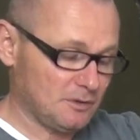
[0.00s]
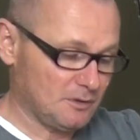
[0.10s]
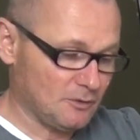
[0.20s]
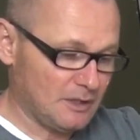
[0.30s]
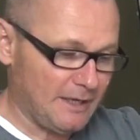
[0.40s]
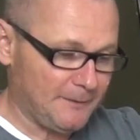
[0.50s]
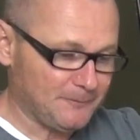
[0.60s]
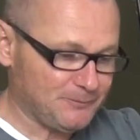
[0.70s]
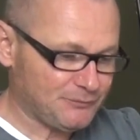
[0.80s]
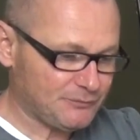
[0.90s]
Okay,
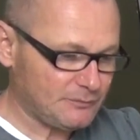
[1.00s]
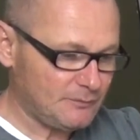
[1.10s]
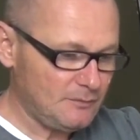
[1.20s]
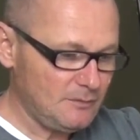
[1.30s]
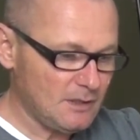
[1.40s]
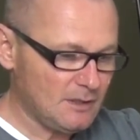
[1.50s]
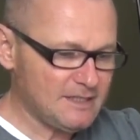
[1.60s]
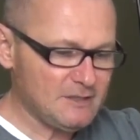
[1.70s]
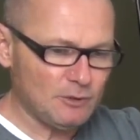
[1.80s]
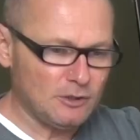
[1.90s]

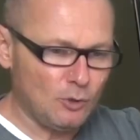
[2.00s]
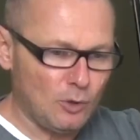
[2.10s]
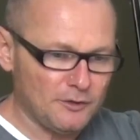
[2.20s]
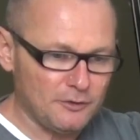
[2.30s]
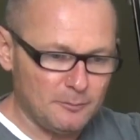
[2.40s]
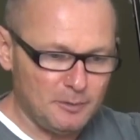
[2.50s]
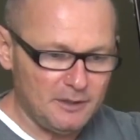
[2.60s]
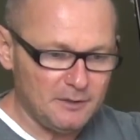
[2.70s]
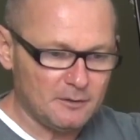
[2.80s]
let's see, we'll go on to the B,